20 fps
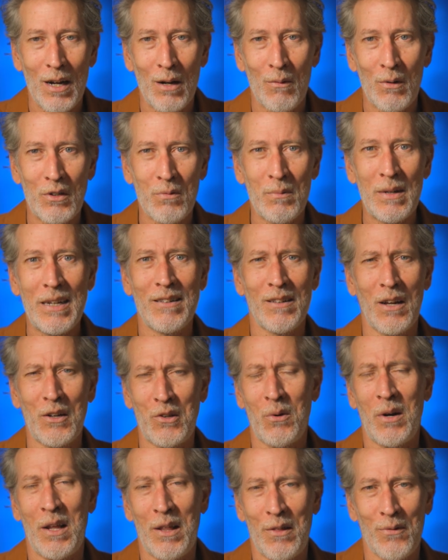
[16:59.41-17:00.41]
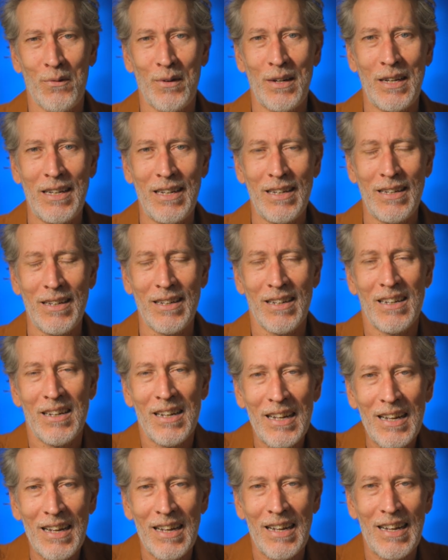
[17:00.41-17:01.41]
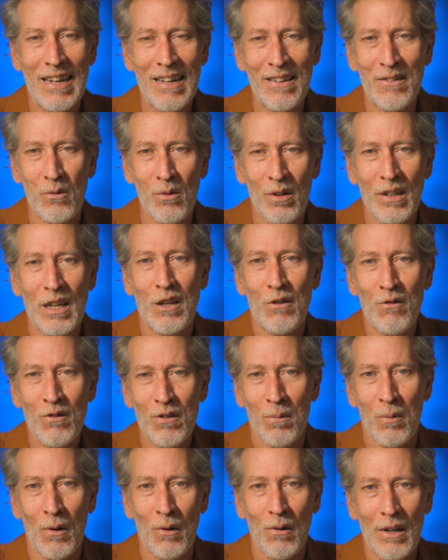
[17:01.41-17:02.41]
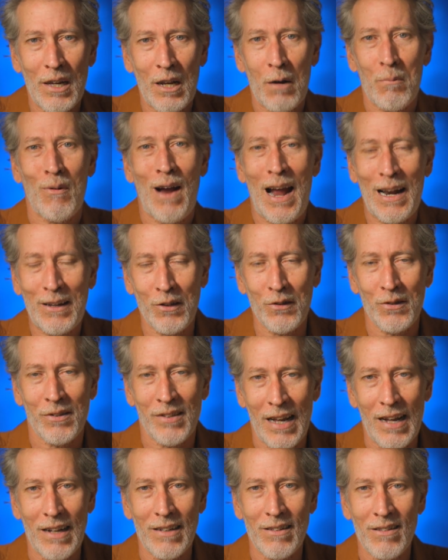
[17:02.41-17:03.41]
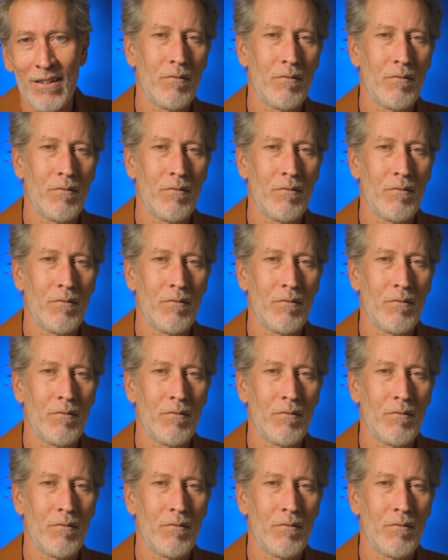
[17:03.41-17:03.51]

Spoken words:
which means a 23 isn't really usable in a practical sense.